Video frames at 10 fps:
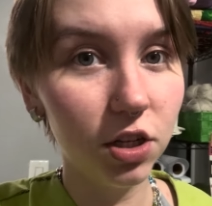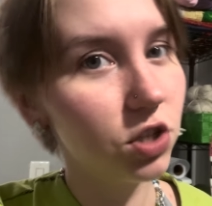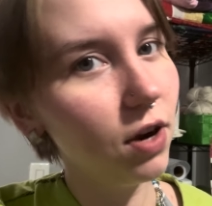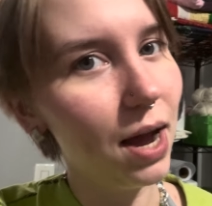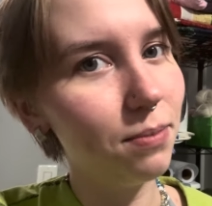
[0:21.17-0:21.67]

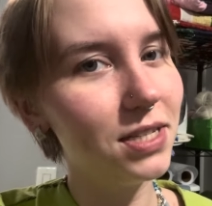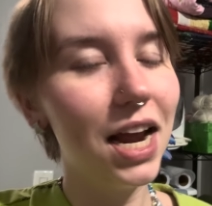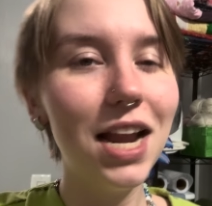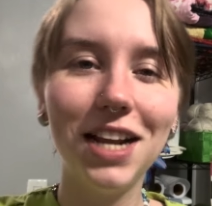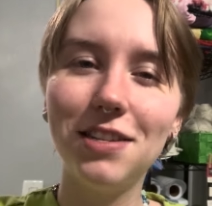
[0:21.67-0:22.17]
scraps,
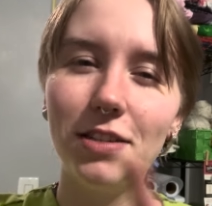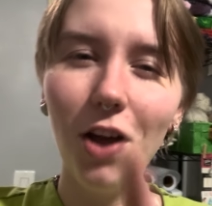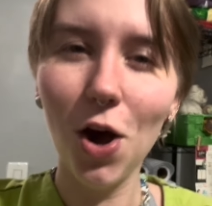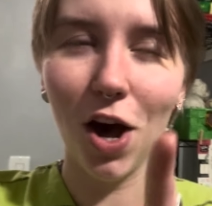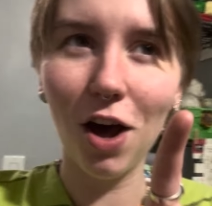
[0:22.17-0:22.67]
and I
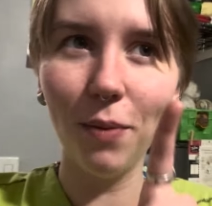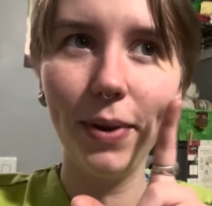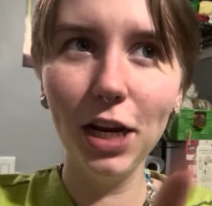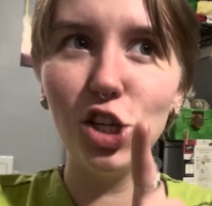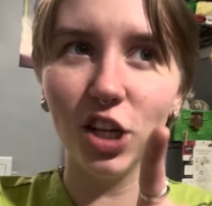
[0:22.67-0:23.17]
saw on
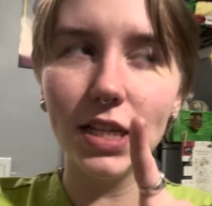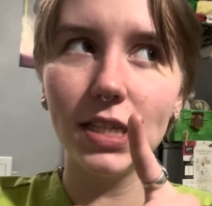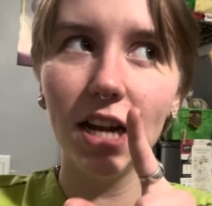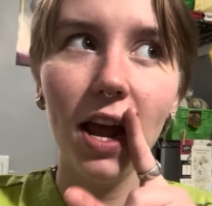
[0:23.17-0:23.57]
Pinterest